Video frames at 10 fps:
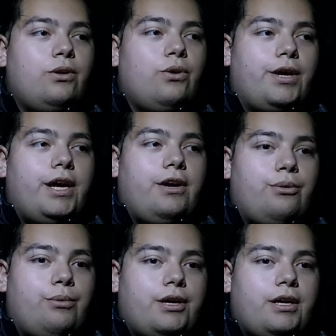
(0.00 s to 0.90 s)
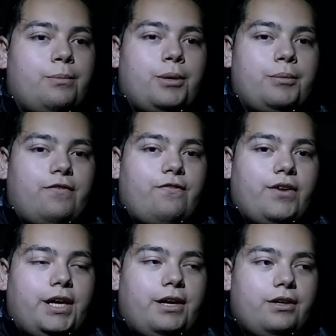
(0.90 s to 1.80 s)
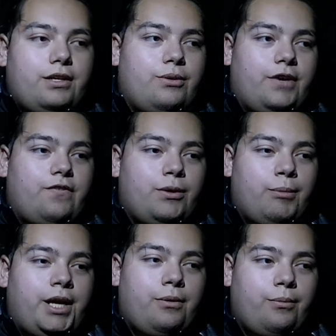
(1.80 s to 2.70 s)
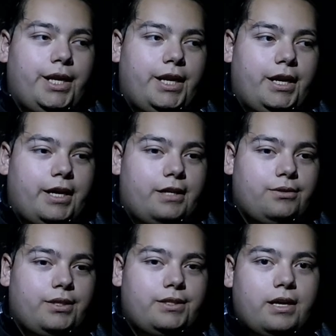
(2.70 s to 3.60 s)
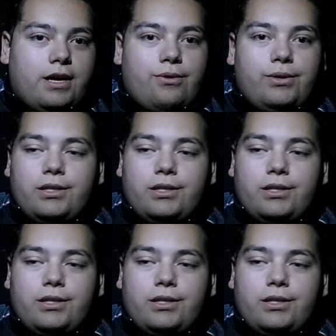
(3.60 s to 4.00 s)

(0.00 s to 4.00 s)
okay, no, we're gonna probably fight during filming. We need to cancel this now.